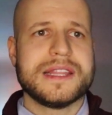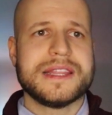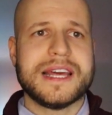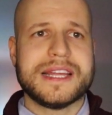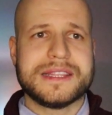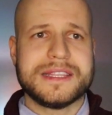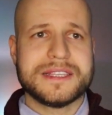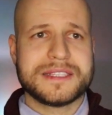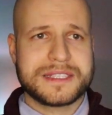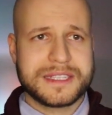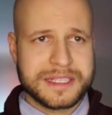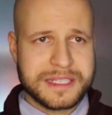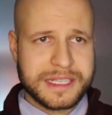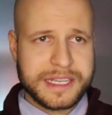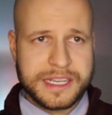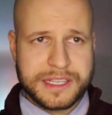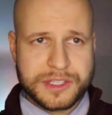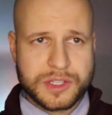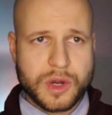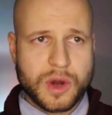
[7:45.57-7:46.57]
that this
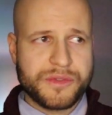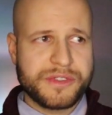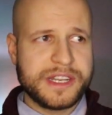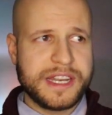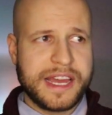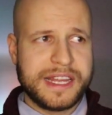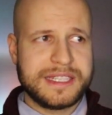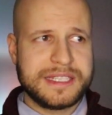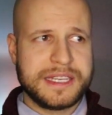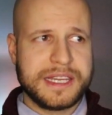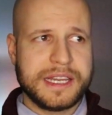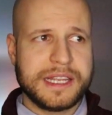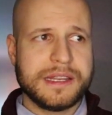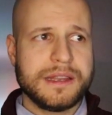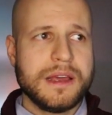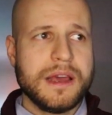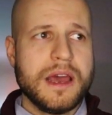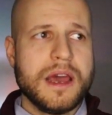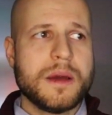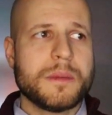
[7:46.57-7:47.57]
disease, COVID 19,